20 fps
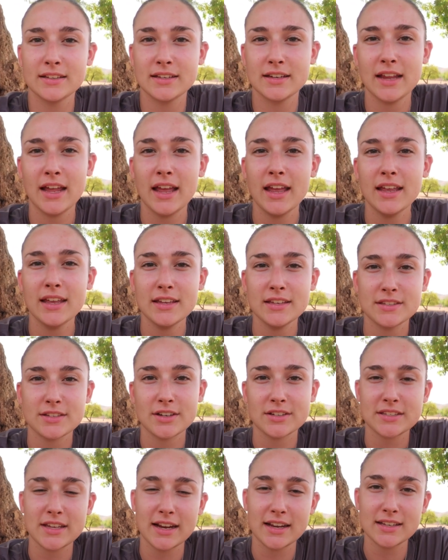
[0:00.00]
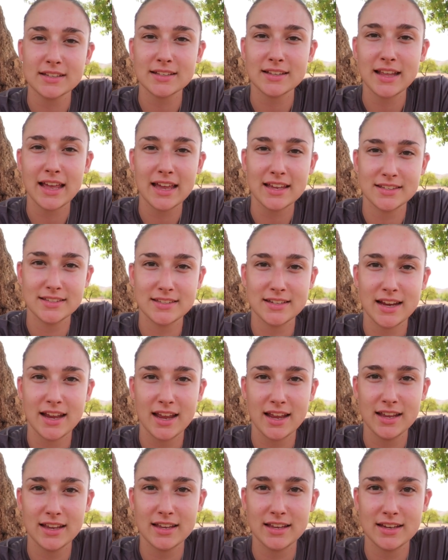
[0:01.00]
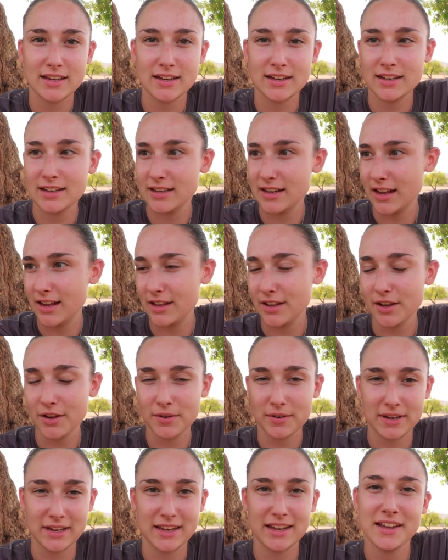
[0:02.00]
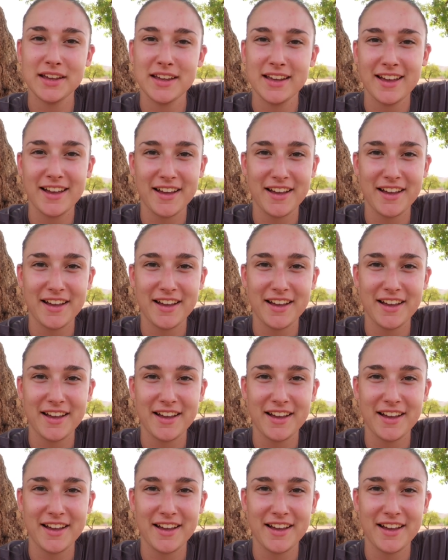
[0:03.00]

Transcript: Today is our second to last day in Nangoti.